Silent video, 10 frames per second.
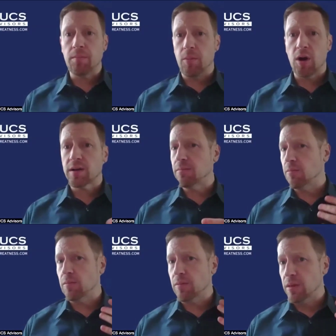Mark,
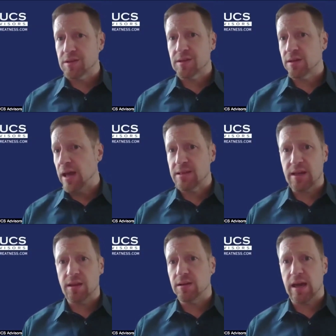listen. At the
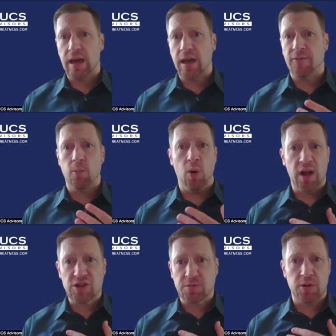end of the day, from one
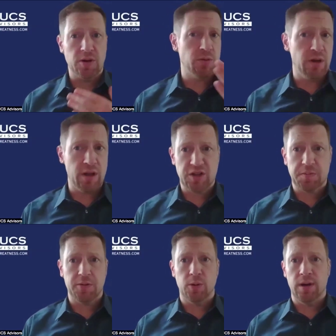entrepreneur to another
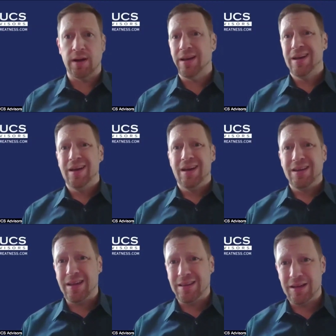entrepreneur,
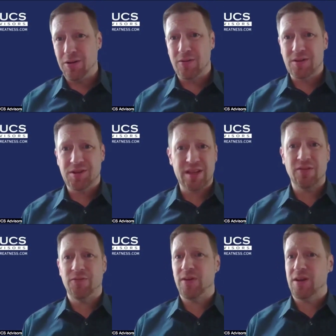you did over
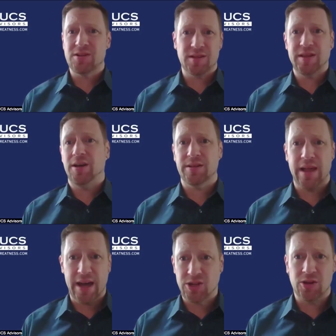seven figures in sales
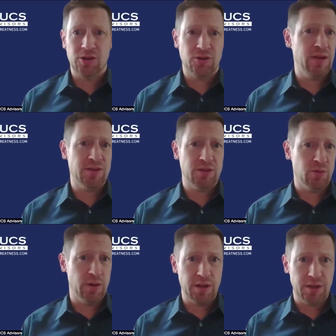last year in
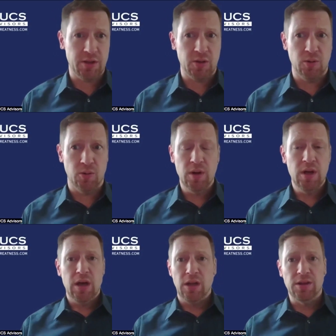2022.
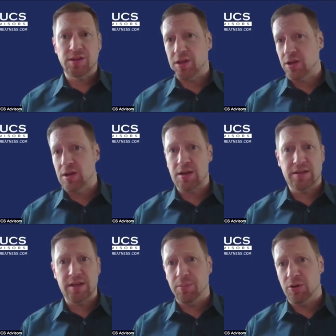It looks like you're going to
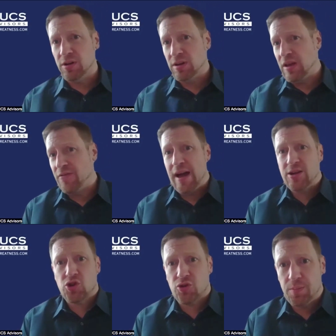double, if
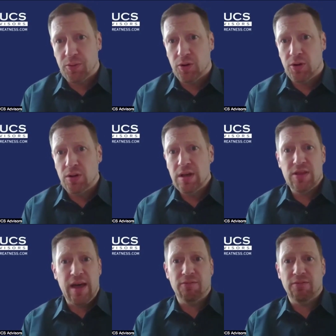not triple,
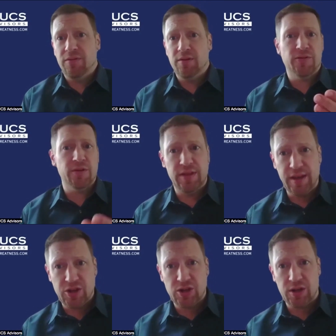that revenue for
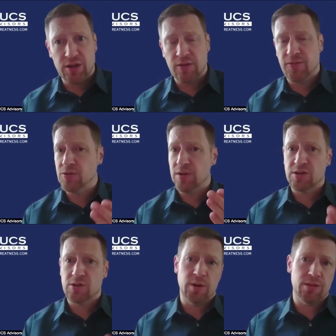this year, for
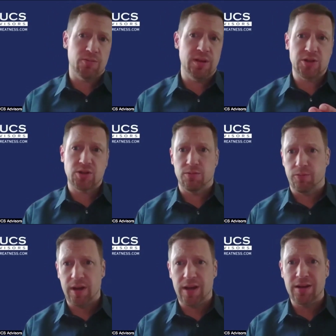2023. That's
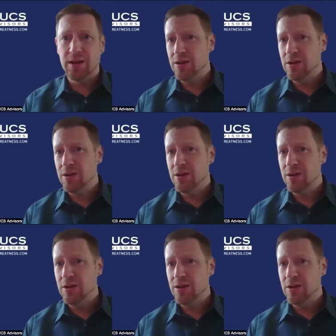great.